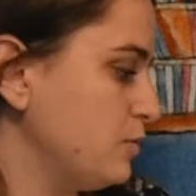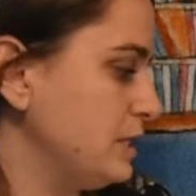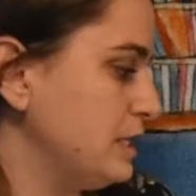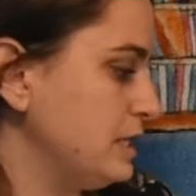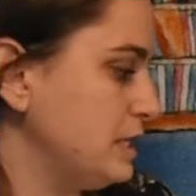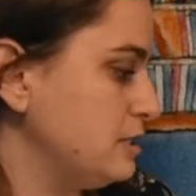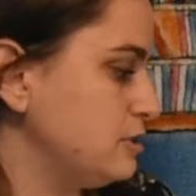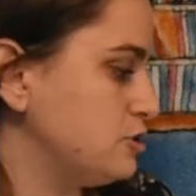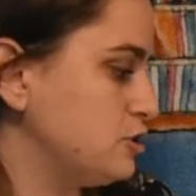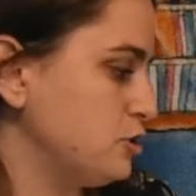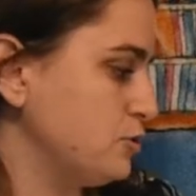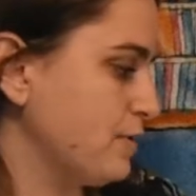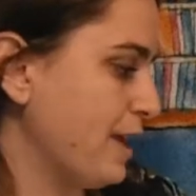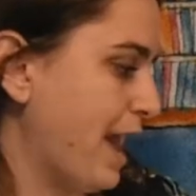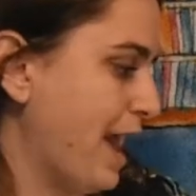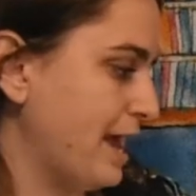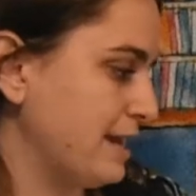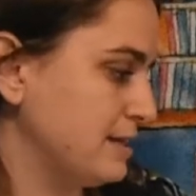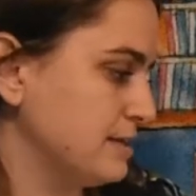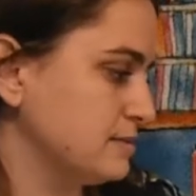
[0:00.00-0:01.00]
we need 2
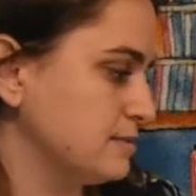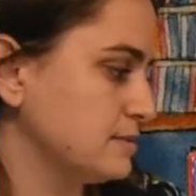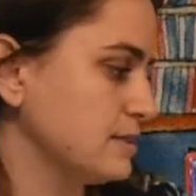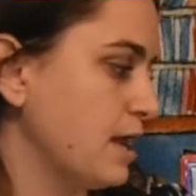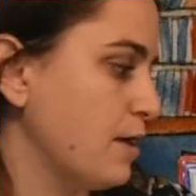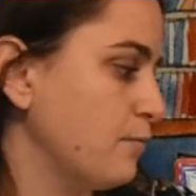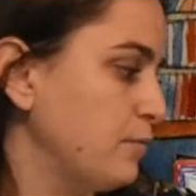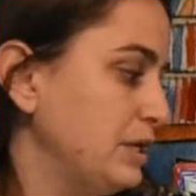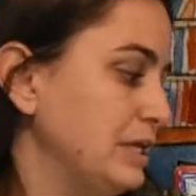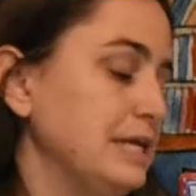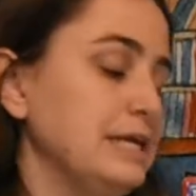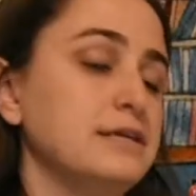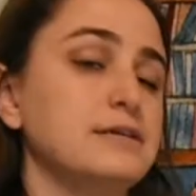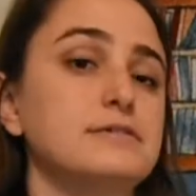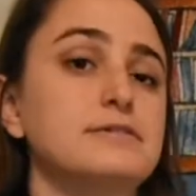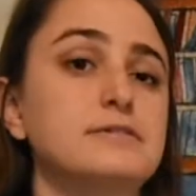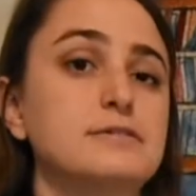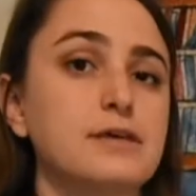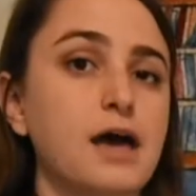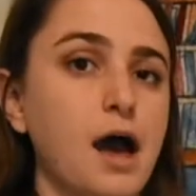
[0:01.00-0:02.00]
add-ins and we need a
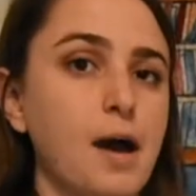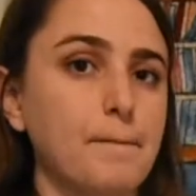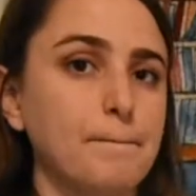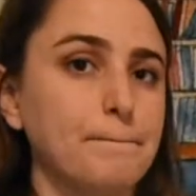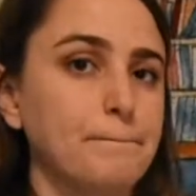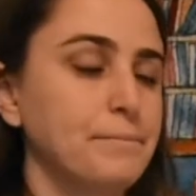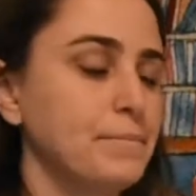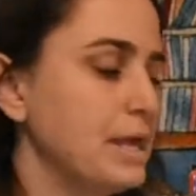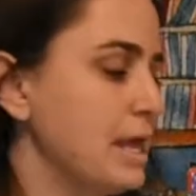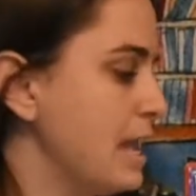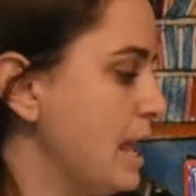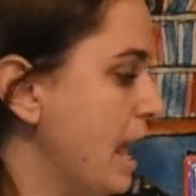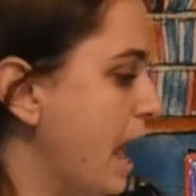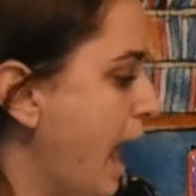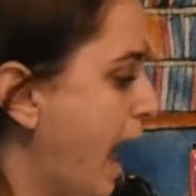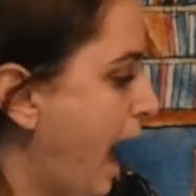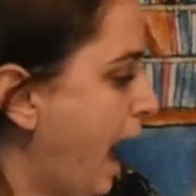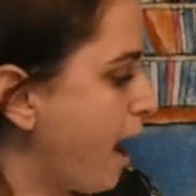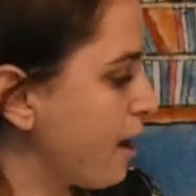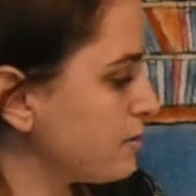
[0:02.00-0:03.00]
sum.
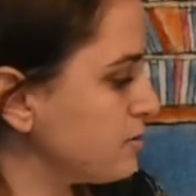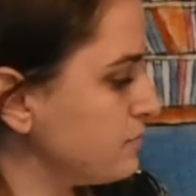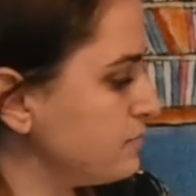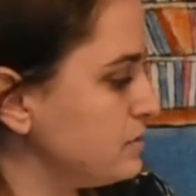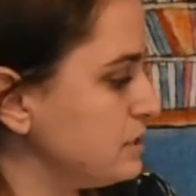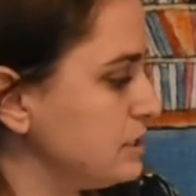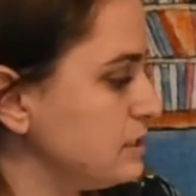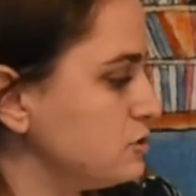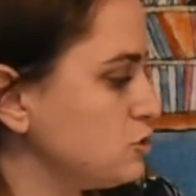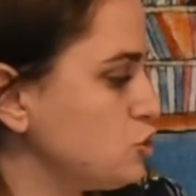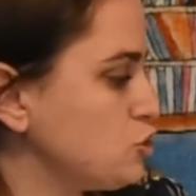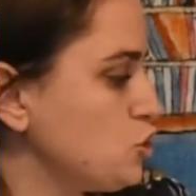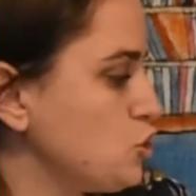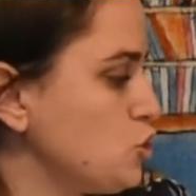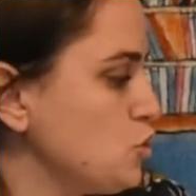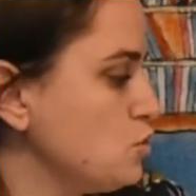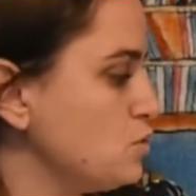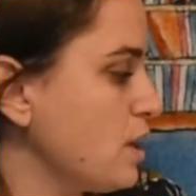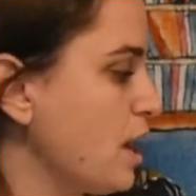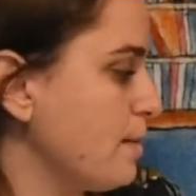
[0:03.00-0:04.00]
Out of these
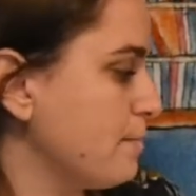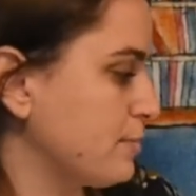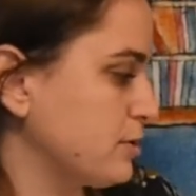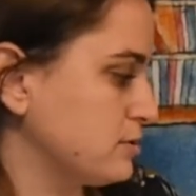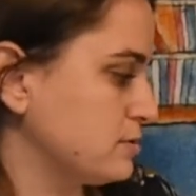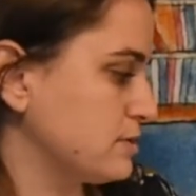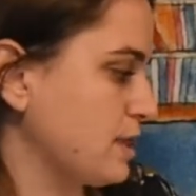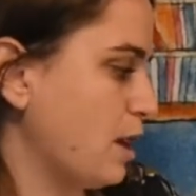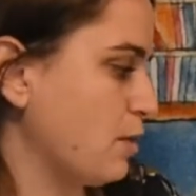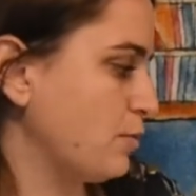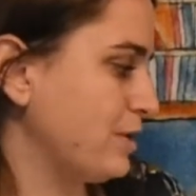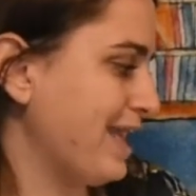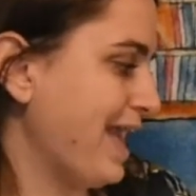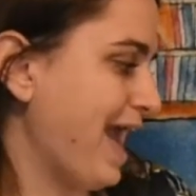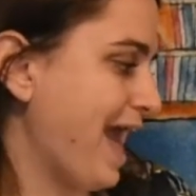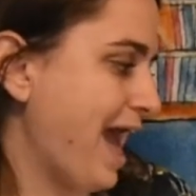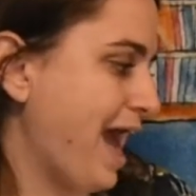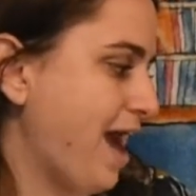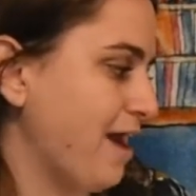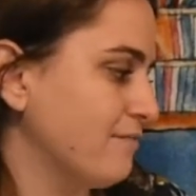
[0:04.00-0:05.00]
2 numbers that we
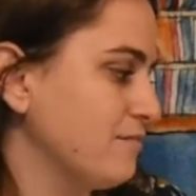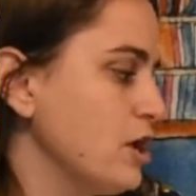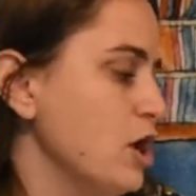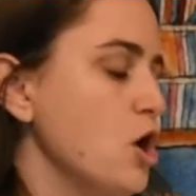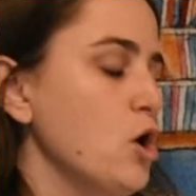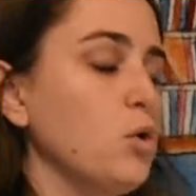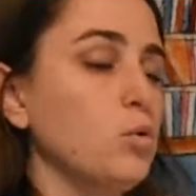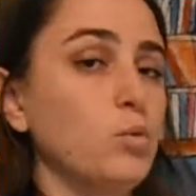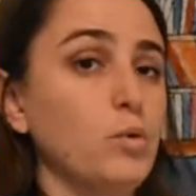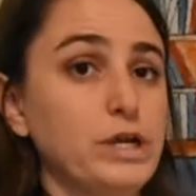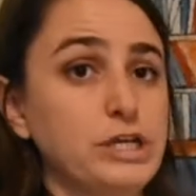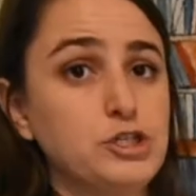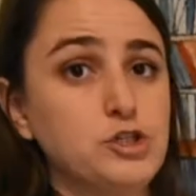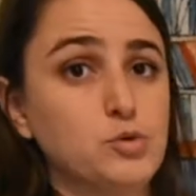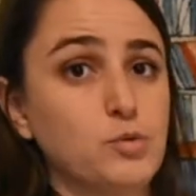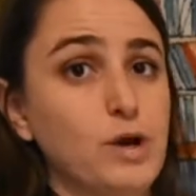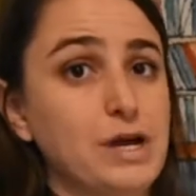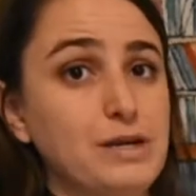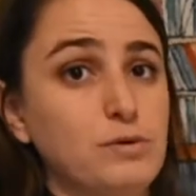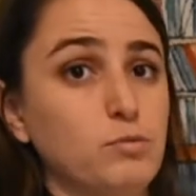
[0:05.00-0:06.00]
have,
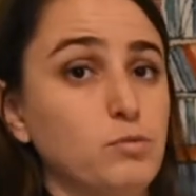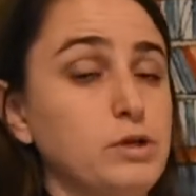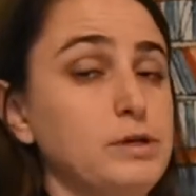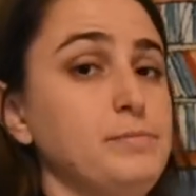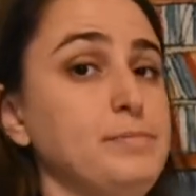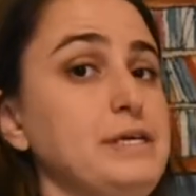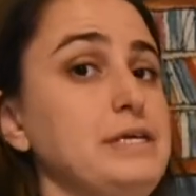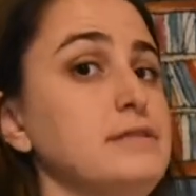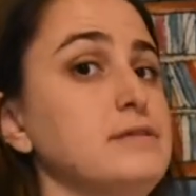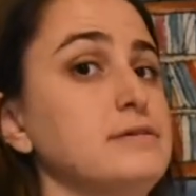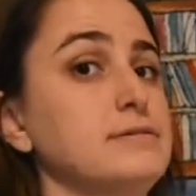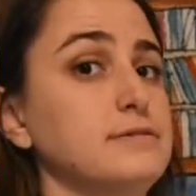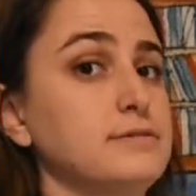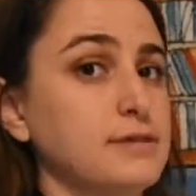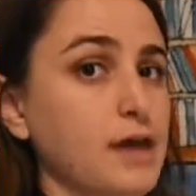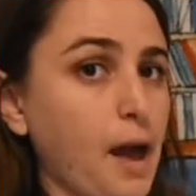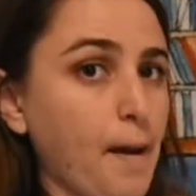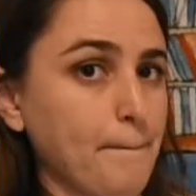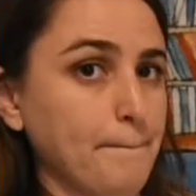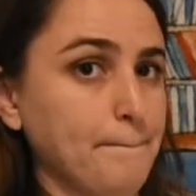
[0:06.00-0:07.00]
which one would be the
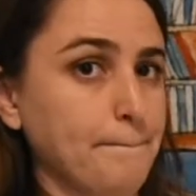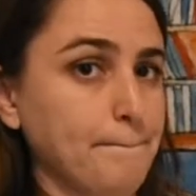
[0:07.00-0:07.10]
sum?